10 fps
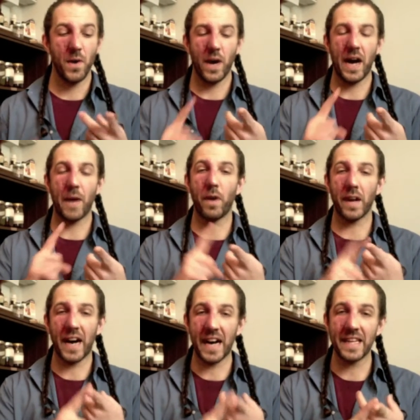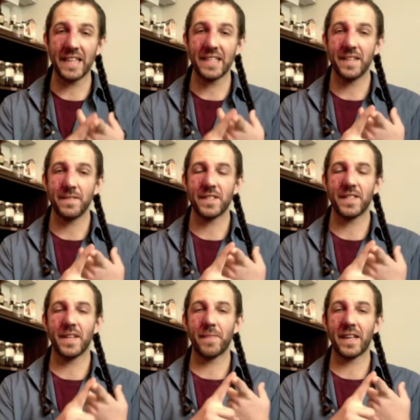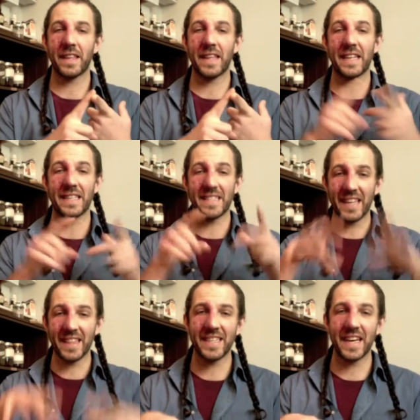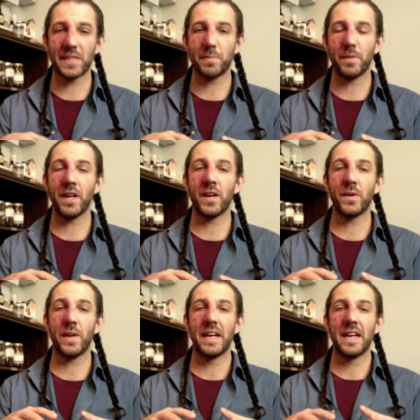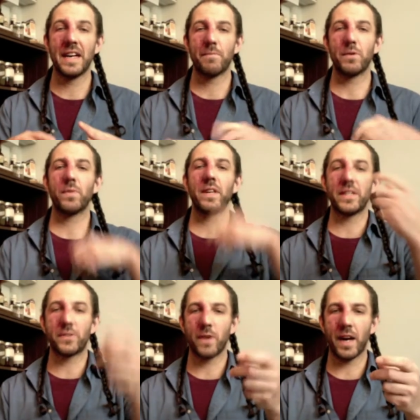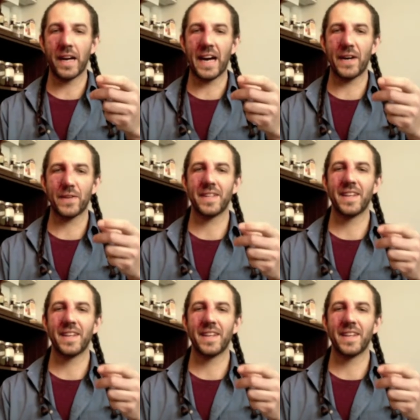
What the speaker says: I want to highlight something that is in the text below, really draw it out.